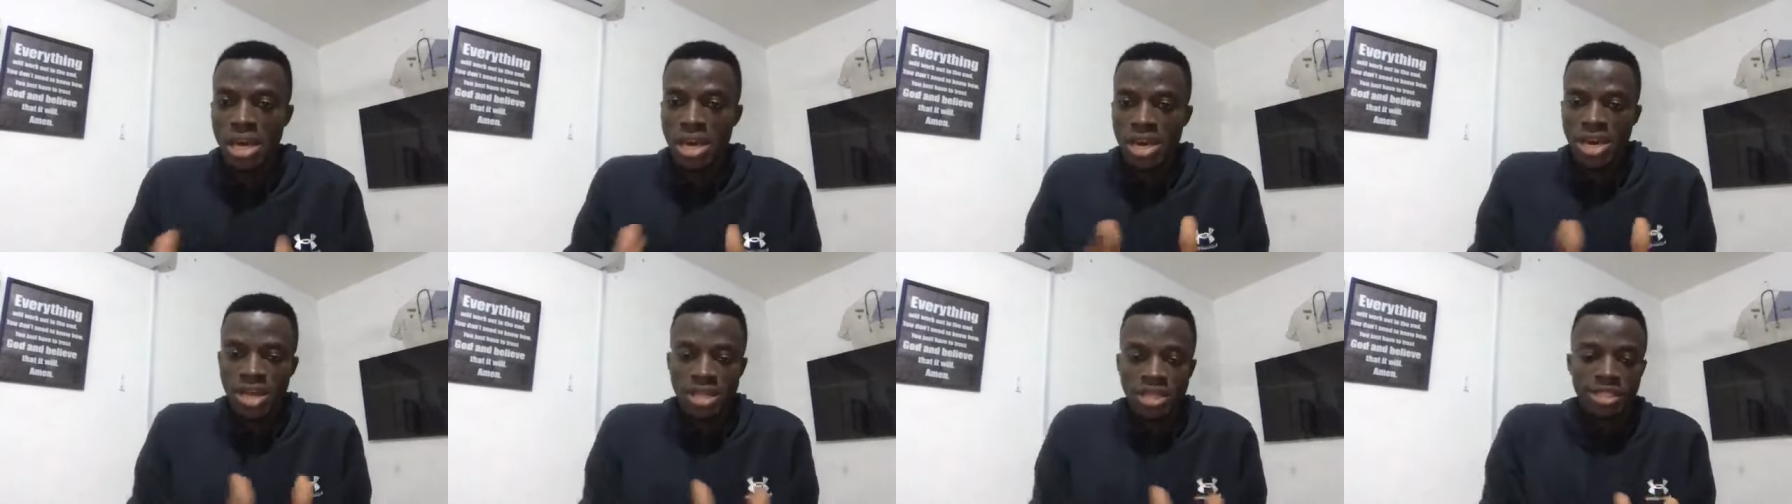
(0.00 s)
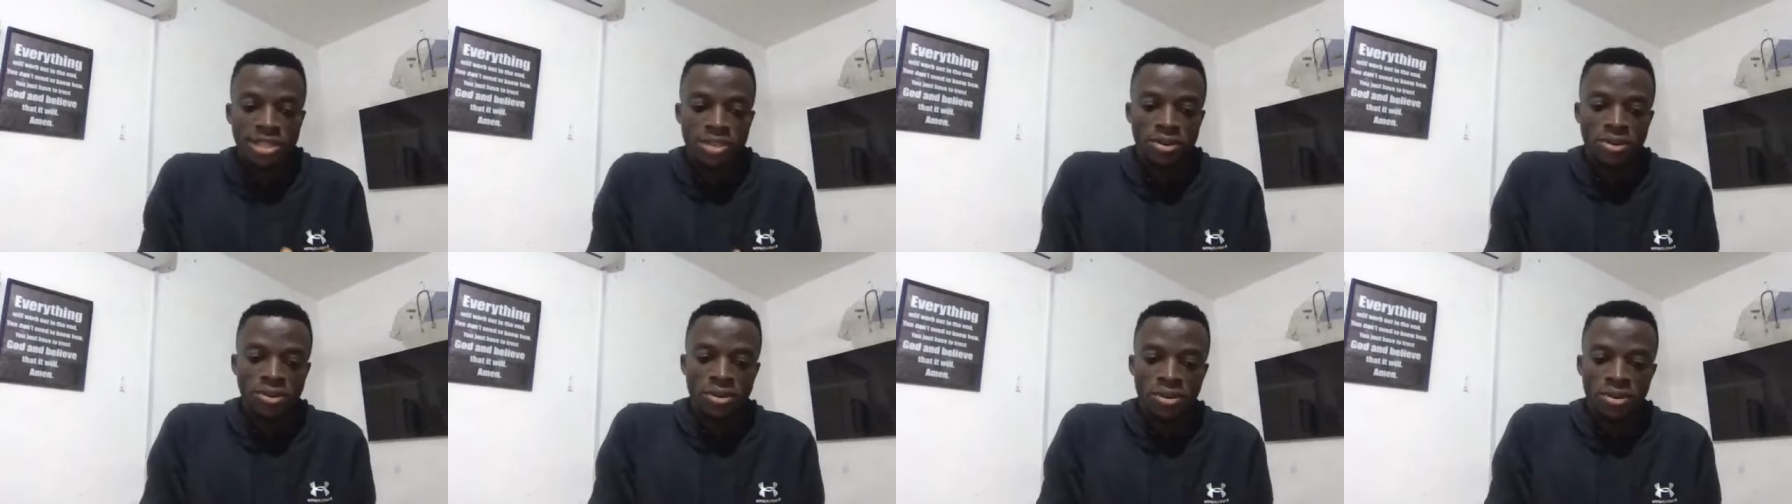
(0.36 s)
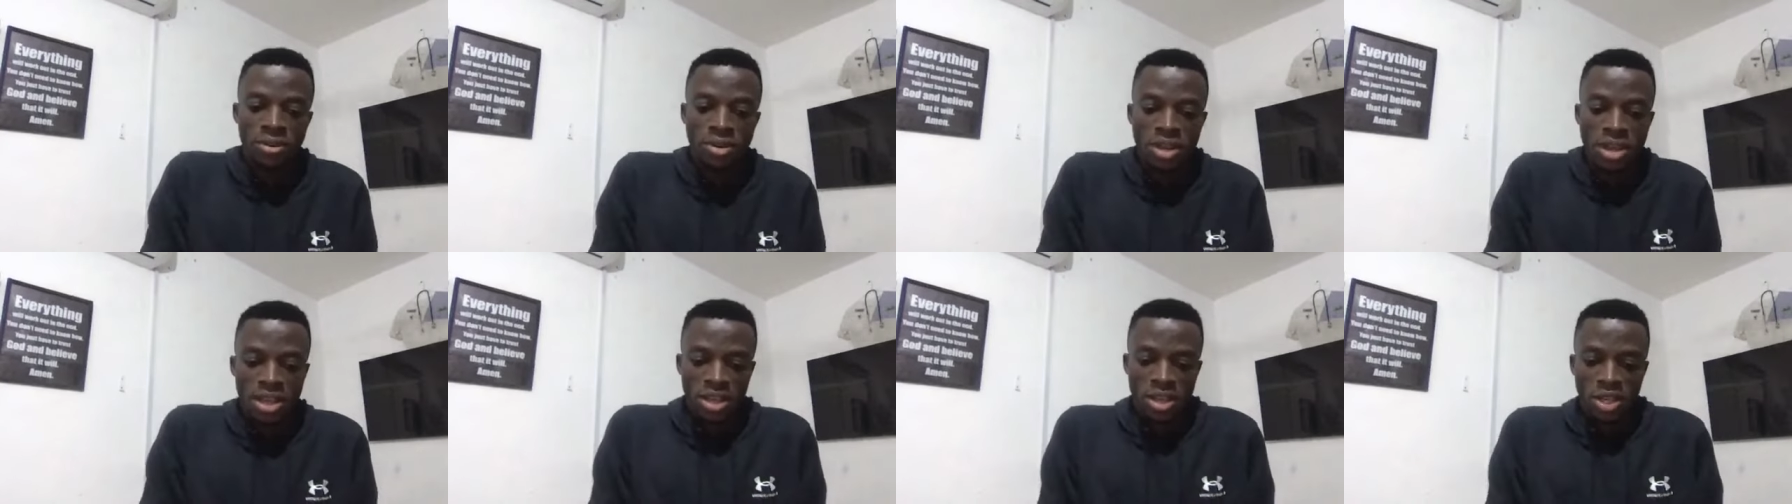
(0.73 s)
And you know
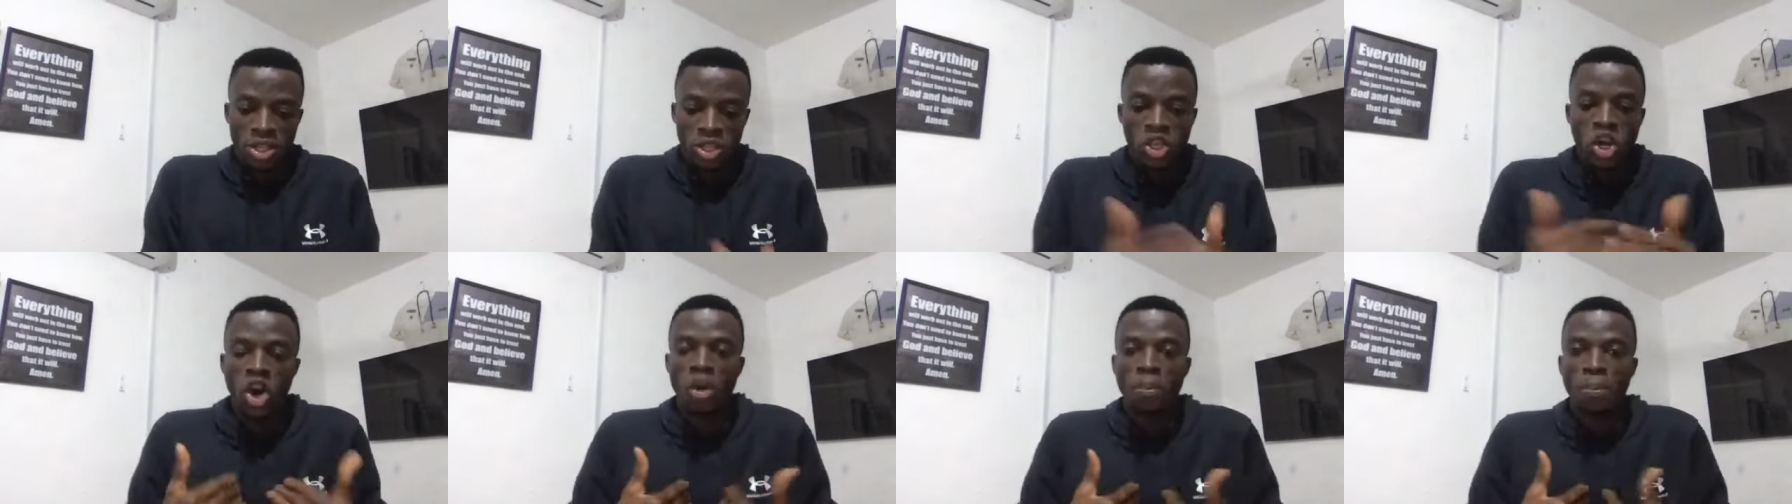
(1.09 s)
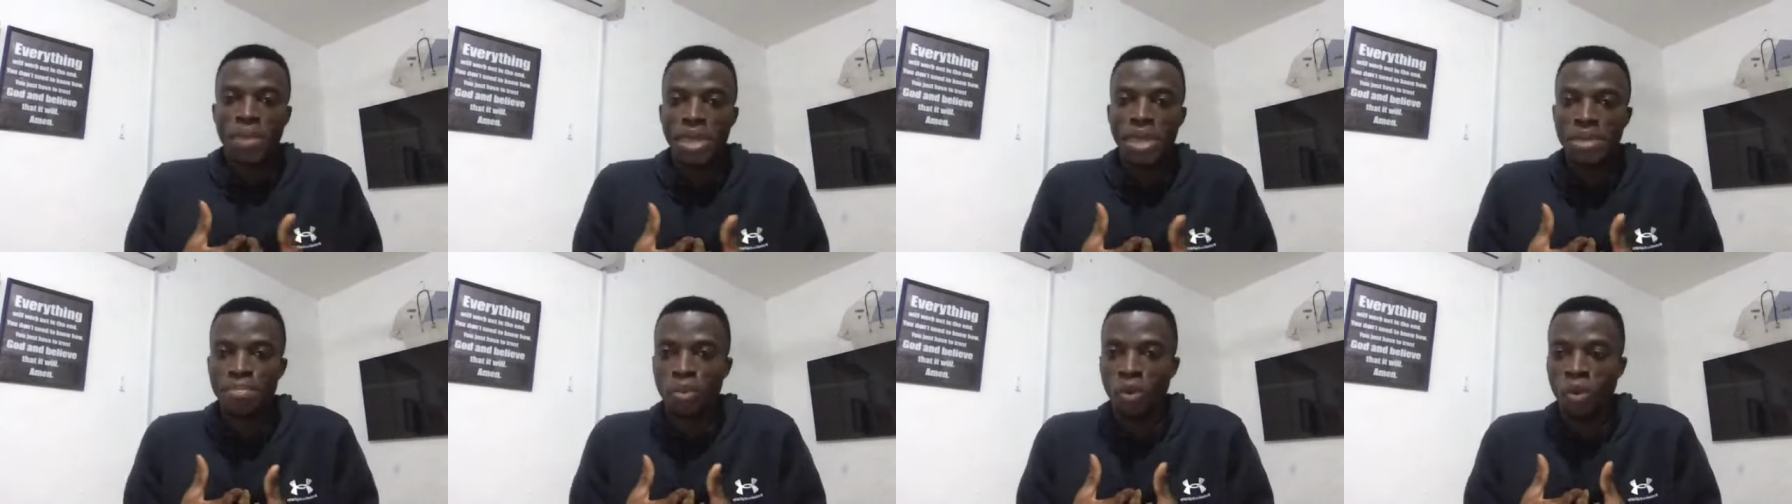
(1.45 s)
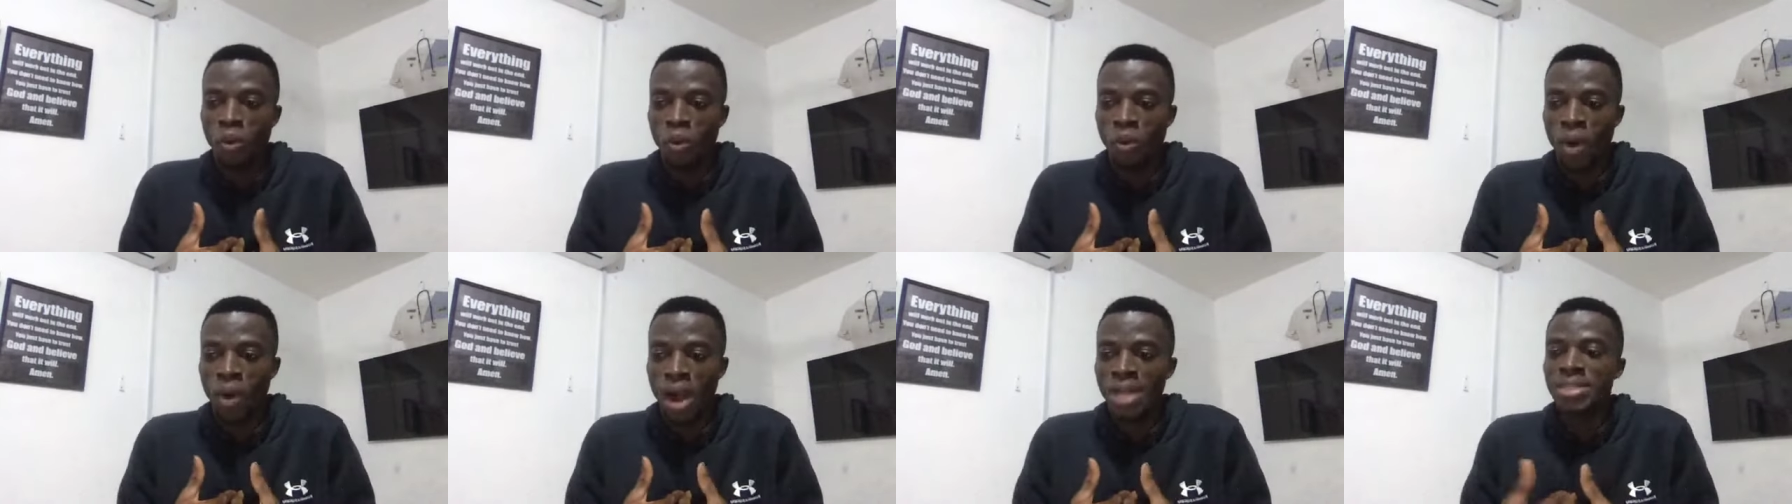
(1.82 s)
young
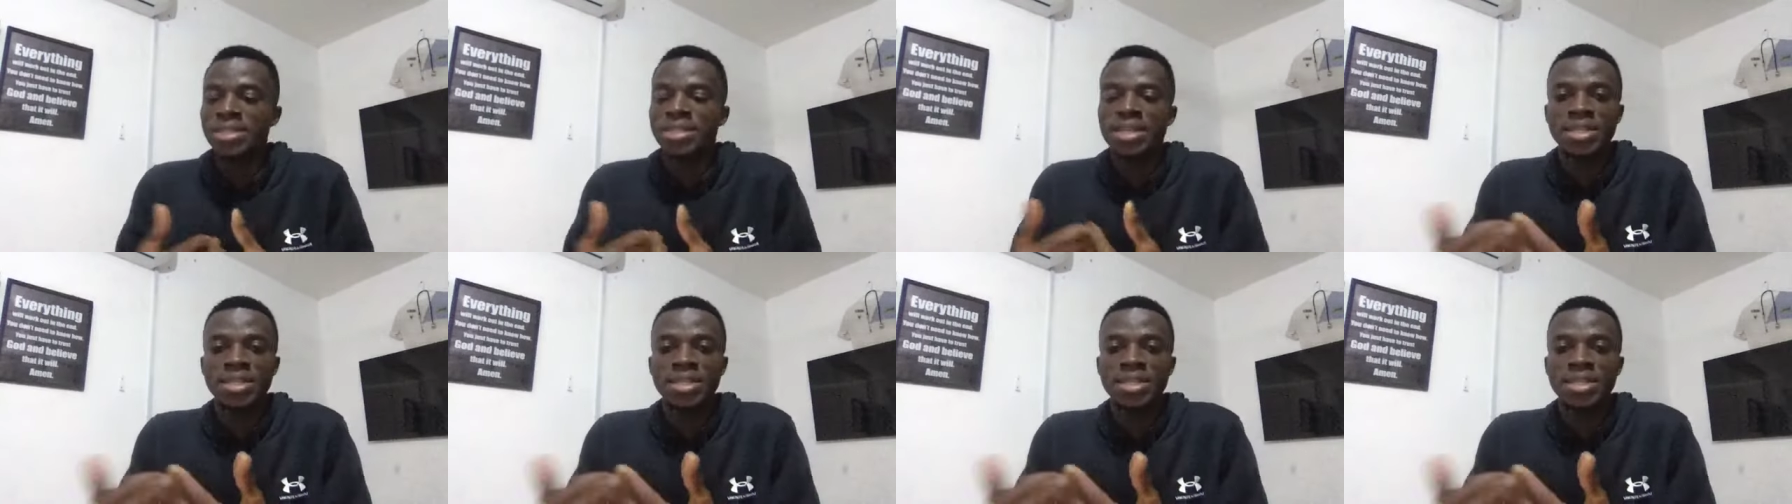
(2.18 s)
people at